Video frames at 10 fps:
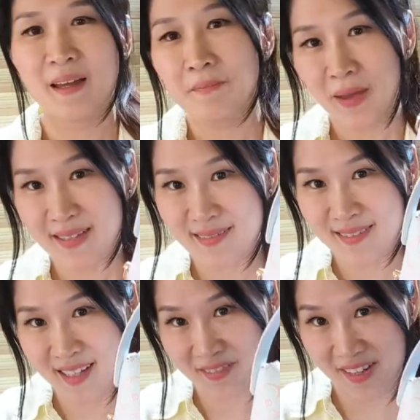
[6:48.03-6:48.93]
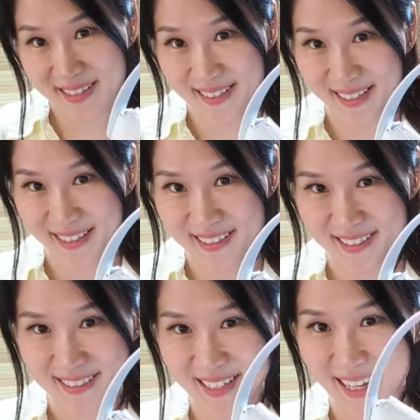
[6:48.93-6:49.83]
Pastel Sunrise
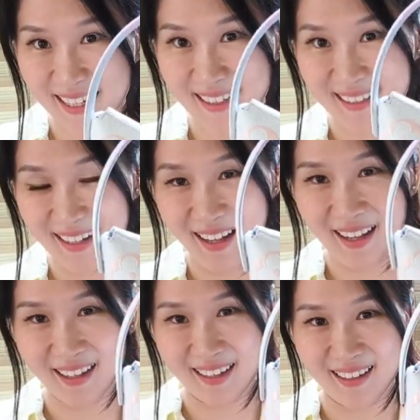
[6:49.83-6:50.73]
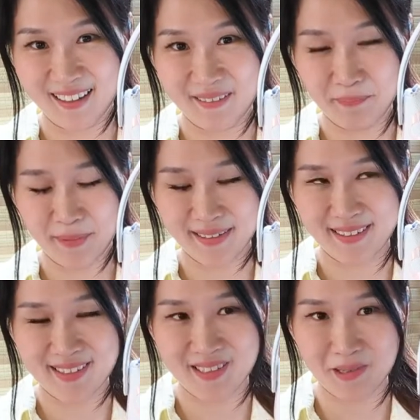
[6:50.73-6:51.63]
collection, and I
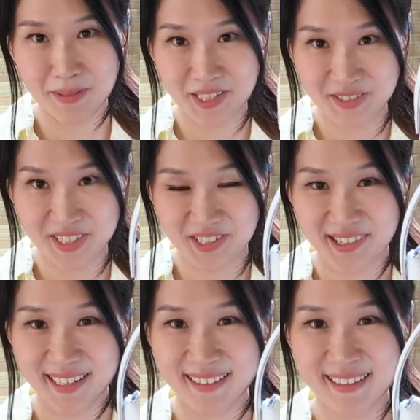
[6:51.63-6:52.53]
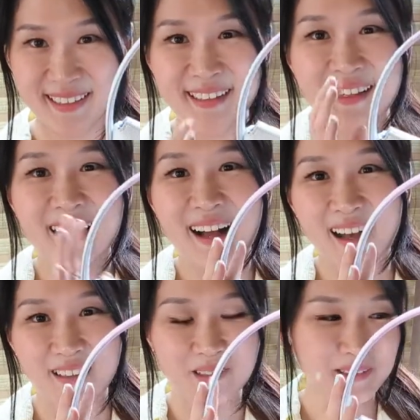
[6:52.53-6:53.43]
practiced so much restraint.
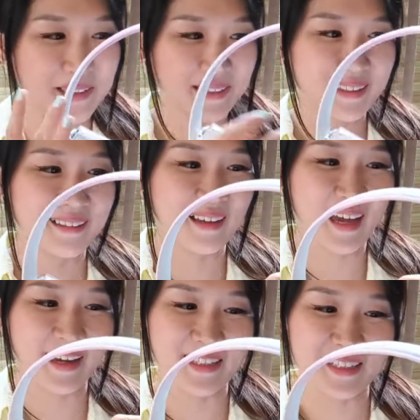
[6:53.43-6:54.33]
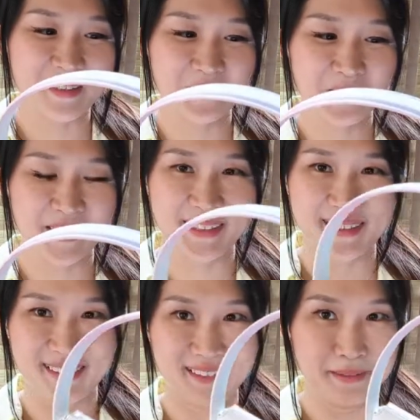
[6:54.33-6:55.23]
I actually ordered
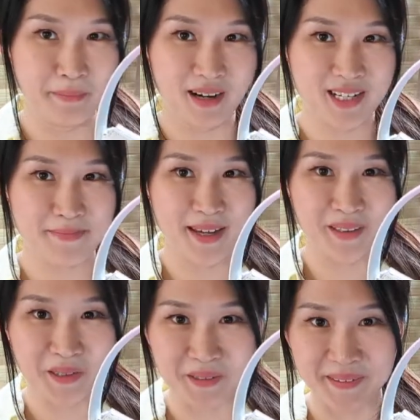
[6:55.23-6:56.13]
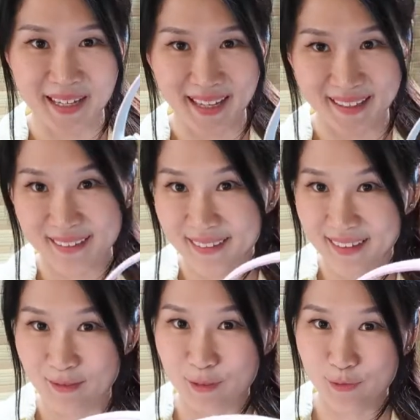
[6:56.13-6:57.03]
the Marshmallow and the
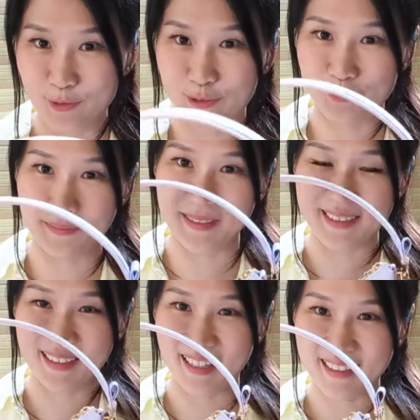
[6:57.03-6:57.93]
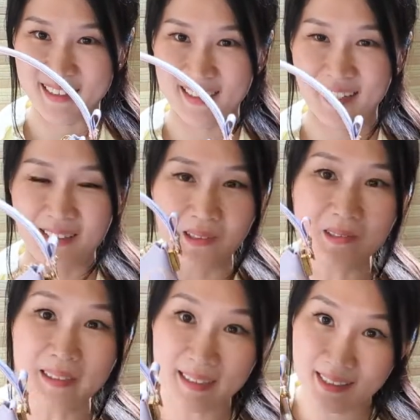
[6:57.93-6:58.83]
Neverfull from this collection, and
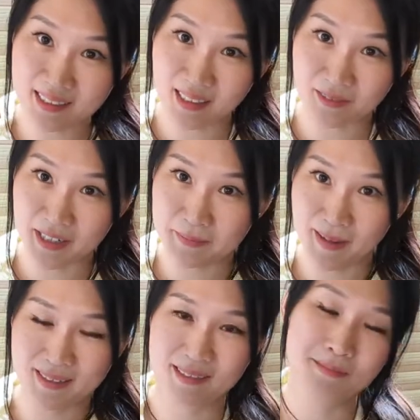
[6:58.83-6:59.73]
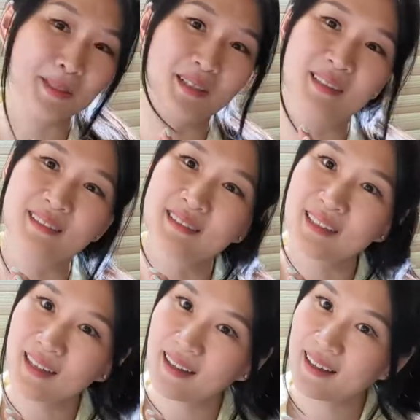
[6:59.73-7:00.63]
only in the Sunrise Pastel because
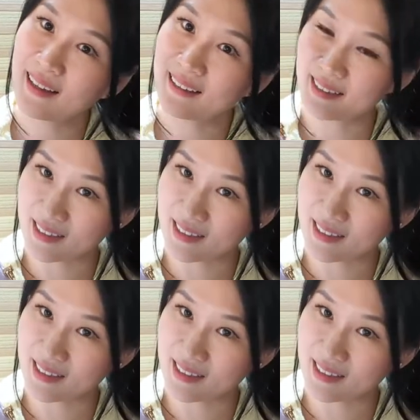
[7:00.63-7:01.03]
this